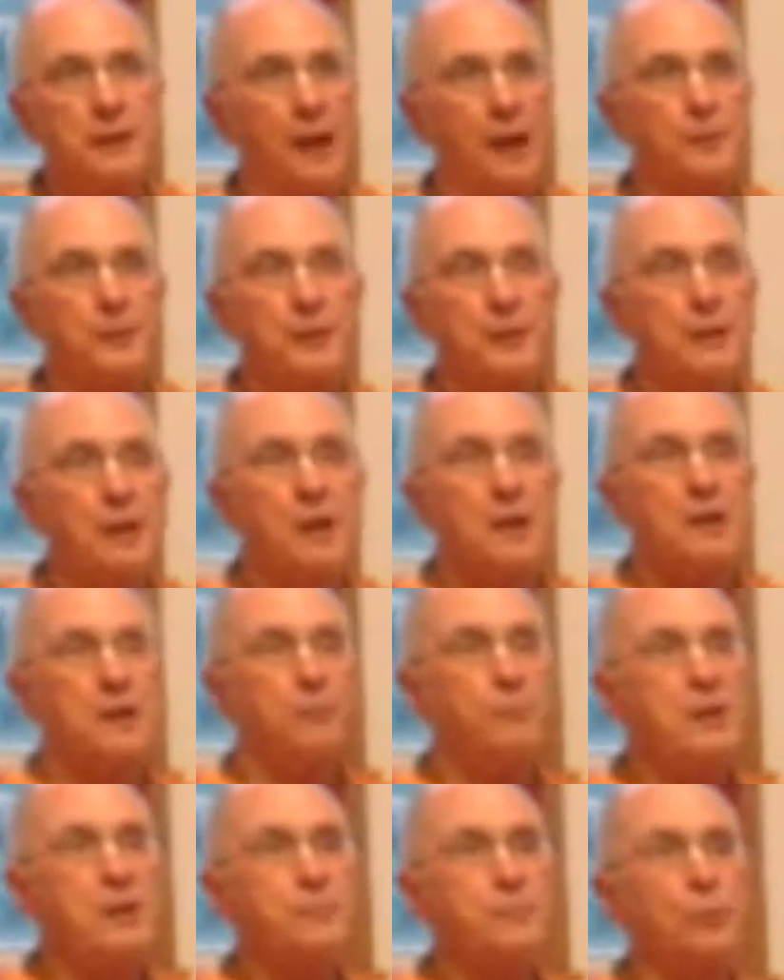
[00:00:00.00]
Kami.
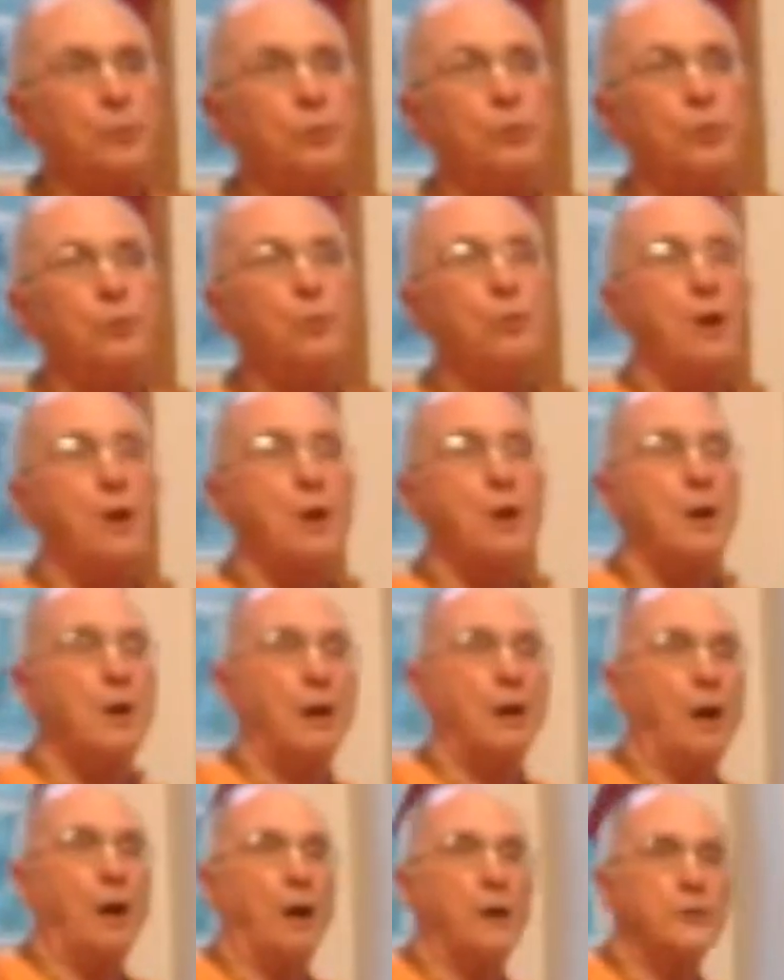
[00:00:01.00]
People who
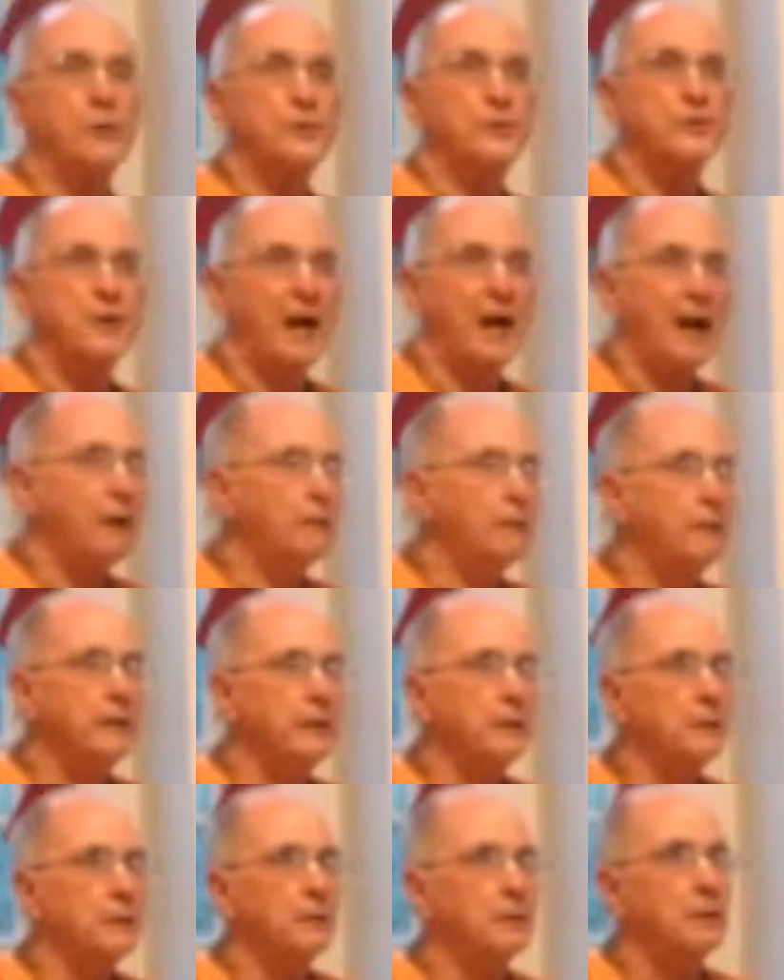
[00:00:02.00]
are
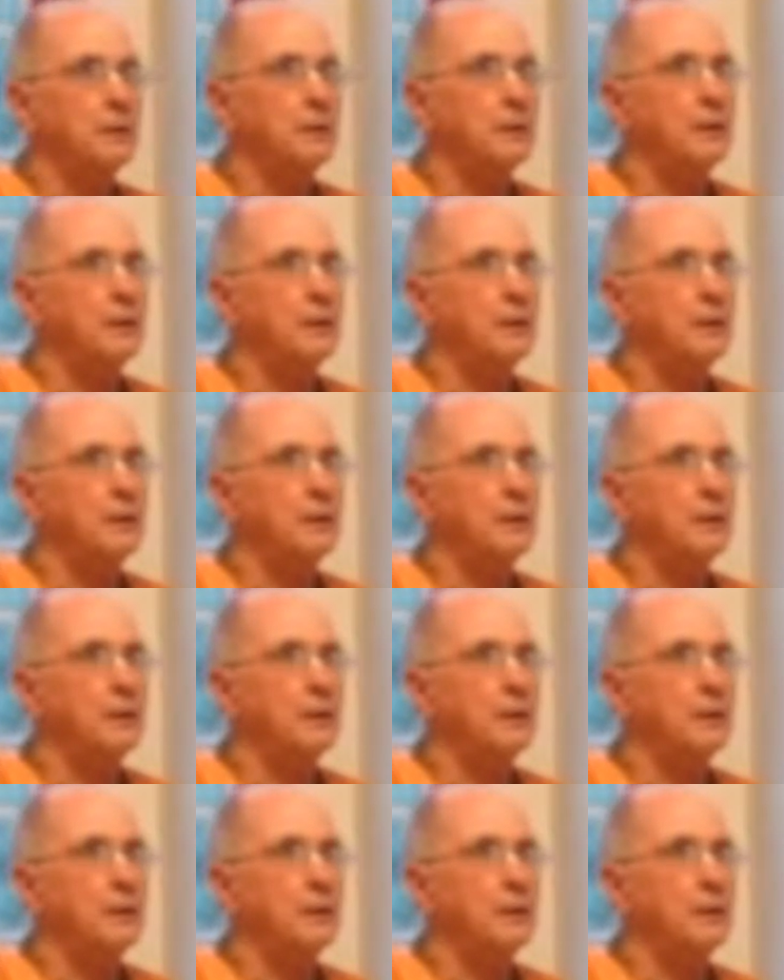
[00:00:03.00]
desiring